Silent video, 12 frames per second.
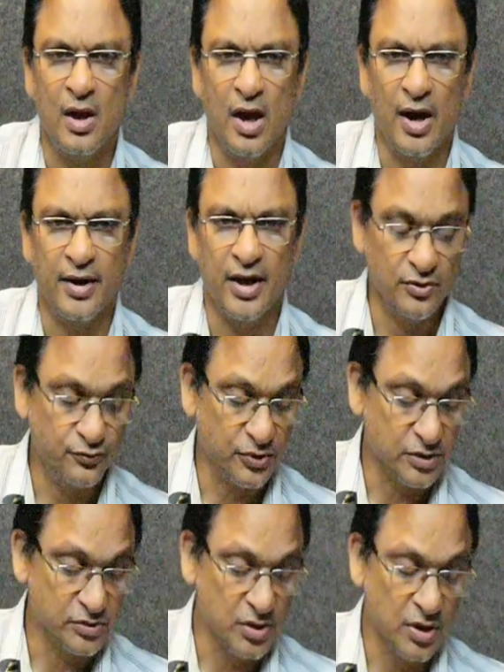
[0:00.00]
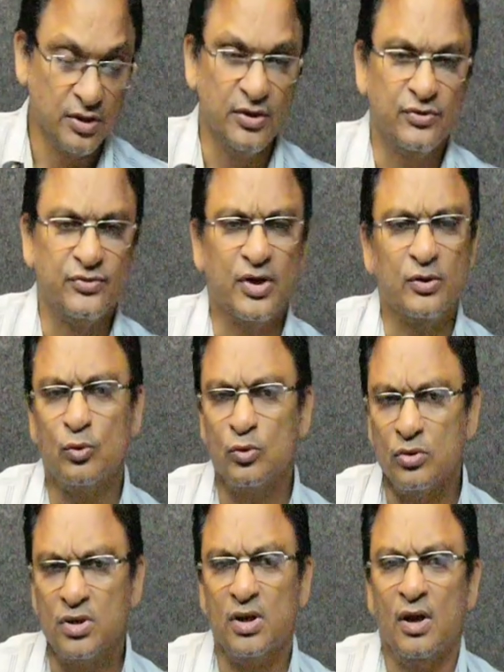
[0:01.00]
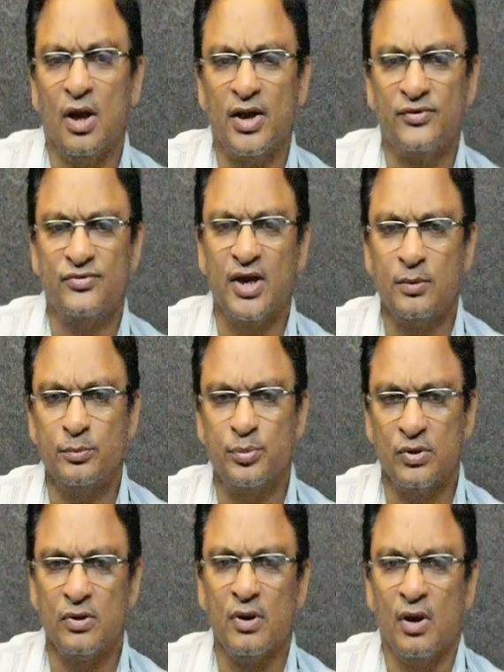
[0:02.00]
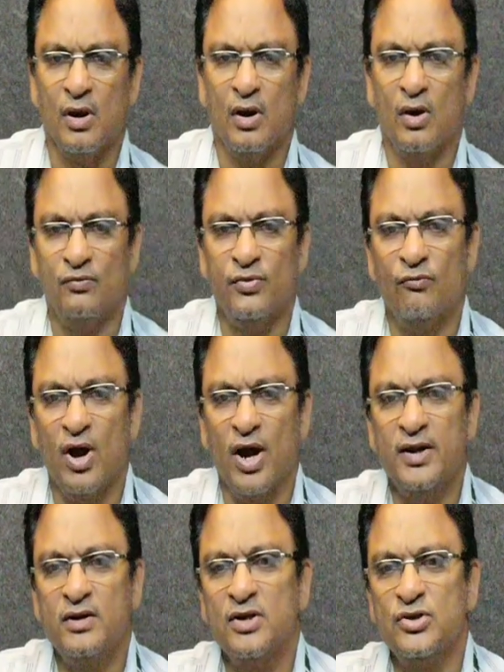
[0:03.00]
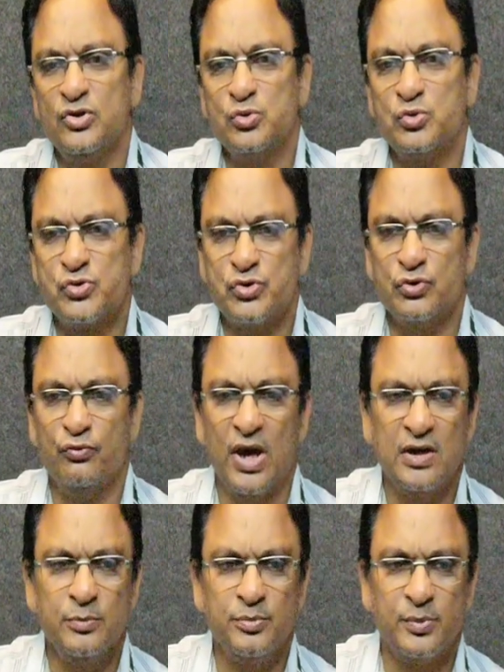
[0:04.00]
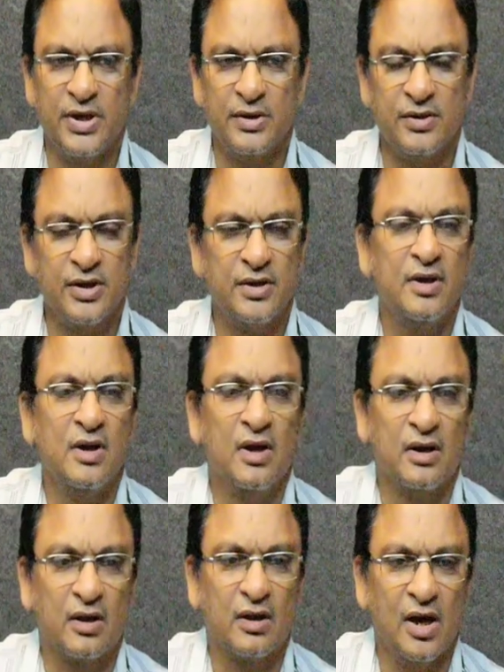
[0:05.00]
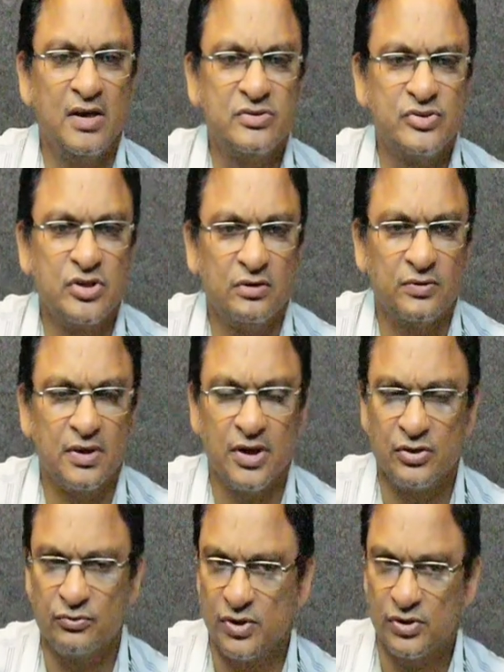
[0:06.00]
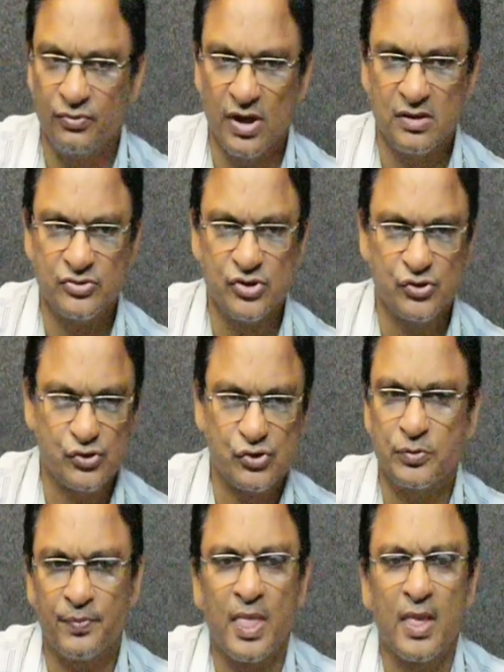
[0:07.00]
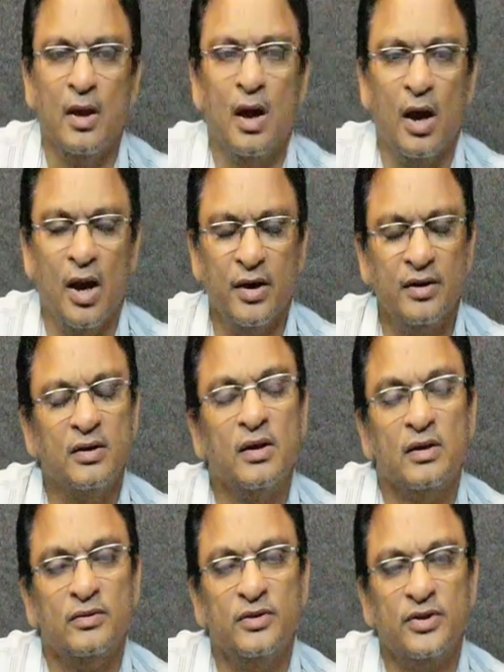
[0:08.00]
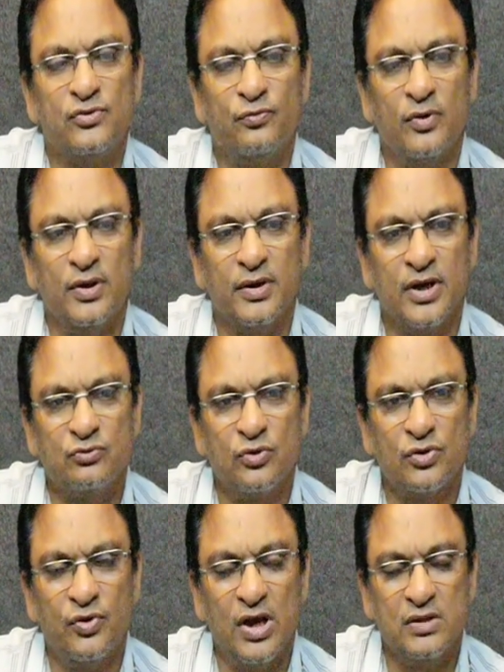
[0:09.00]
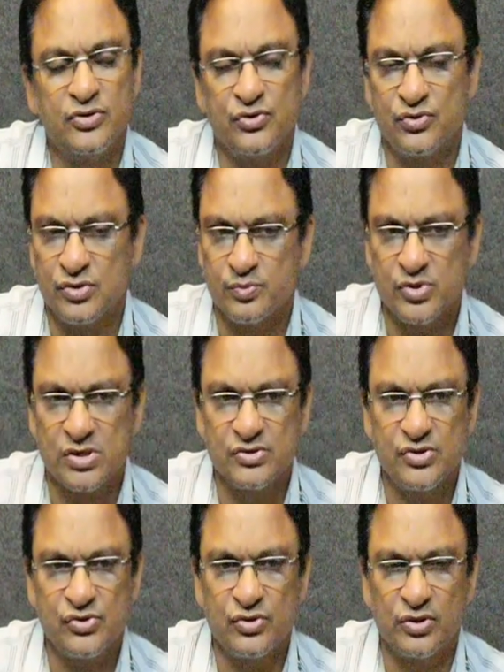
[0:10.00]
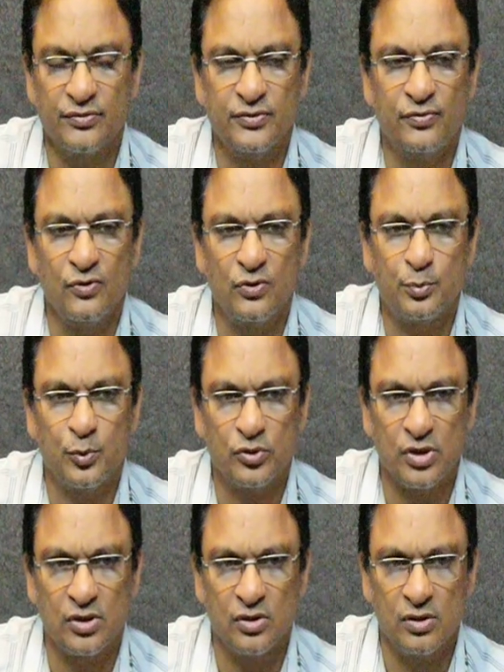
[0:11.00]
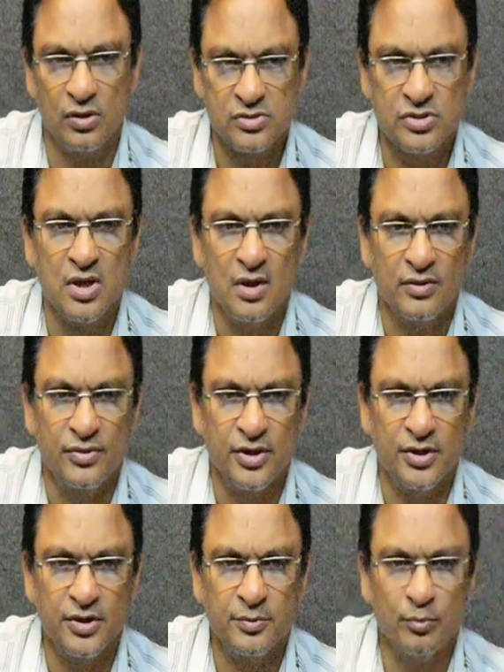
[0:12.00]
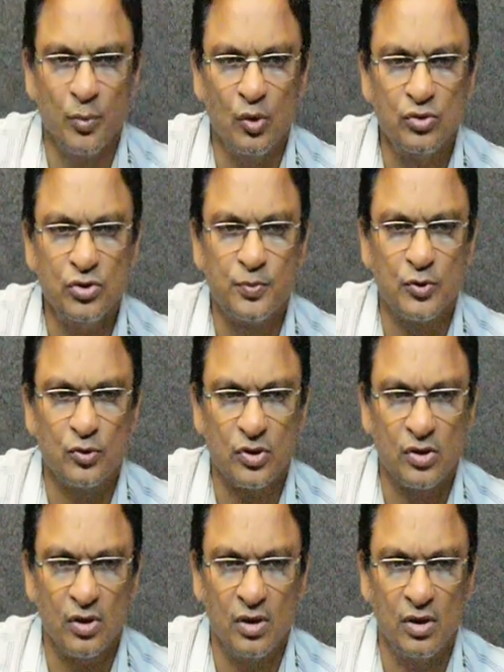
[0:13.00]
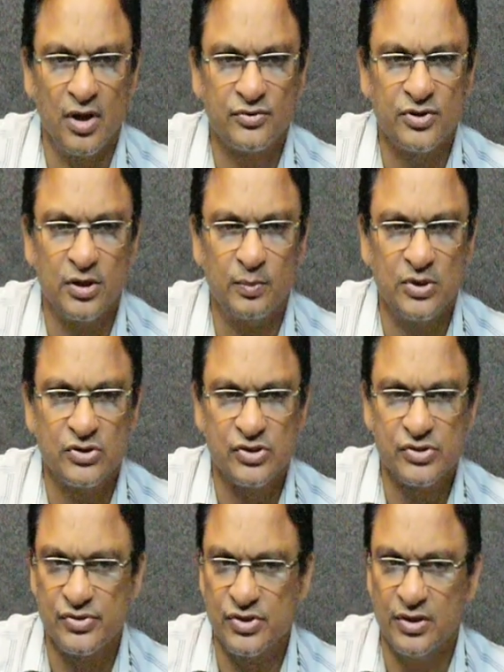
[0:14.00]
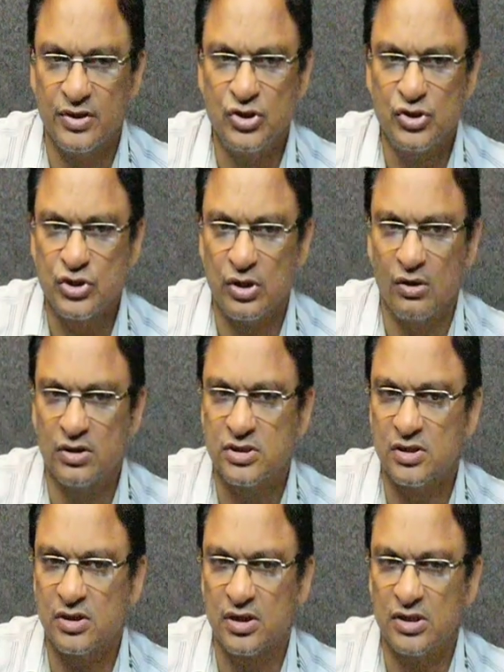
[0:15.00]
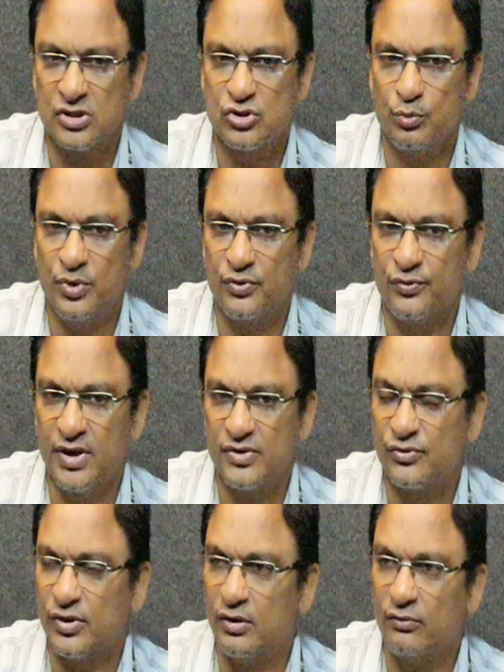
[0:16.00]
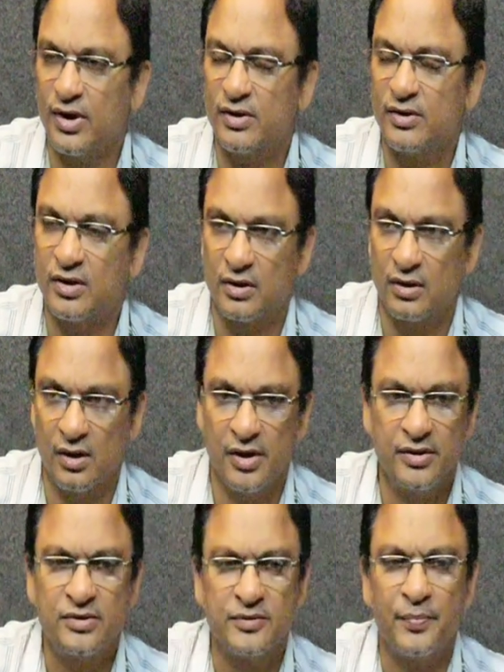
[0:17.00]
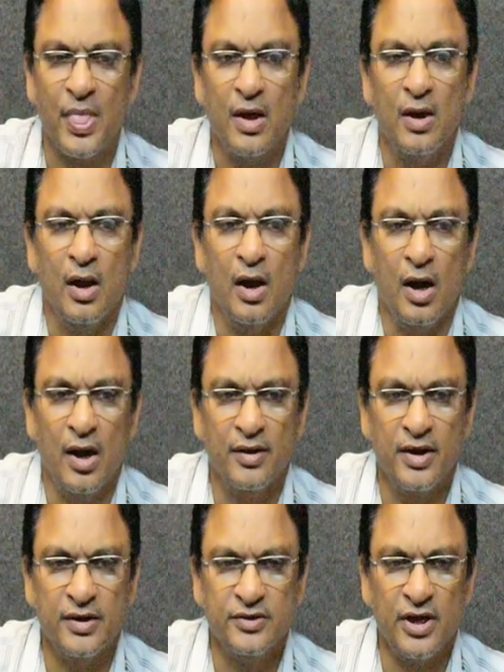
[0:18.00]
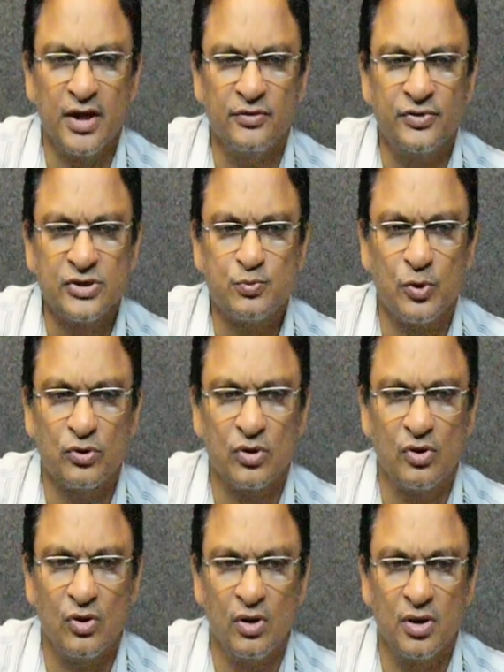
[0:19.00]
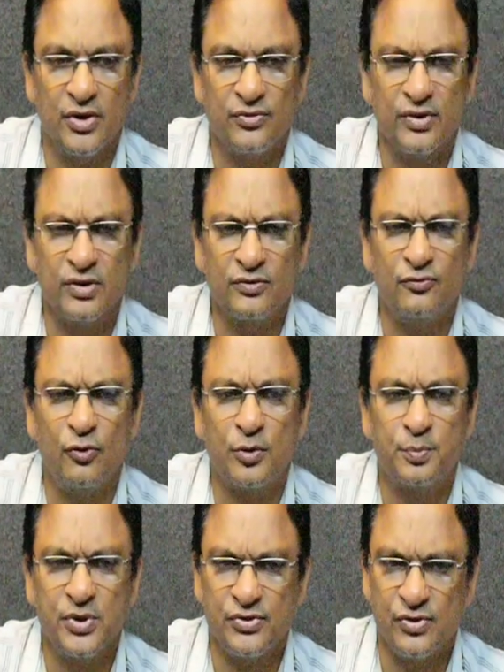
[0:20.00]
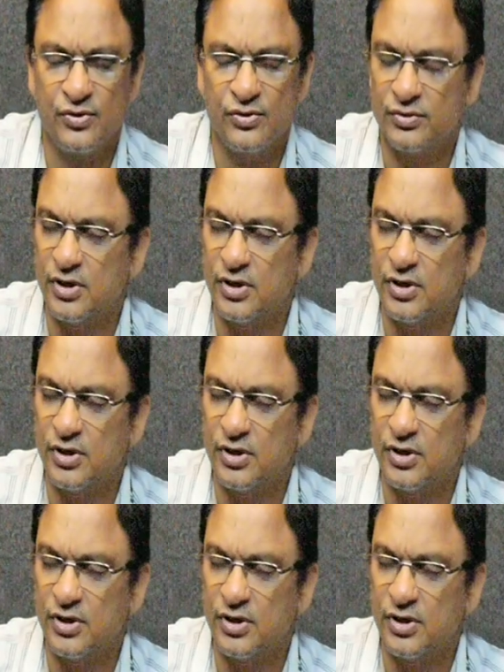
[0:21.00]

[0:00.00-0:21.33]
And NFS is a good example of a widely used, well-implemented client-server network file system. And this network file systems consisting of the 4 protocols. The mount protocol establishes the initial logical connection between a server and the client. And the NFS protocol, a set of RPCs,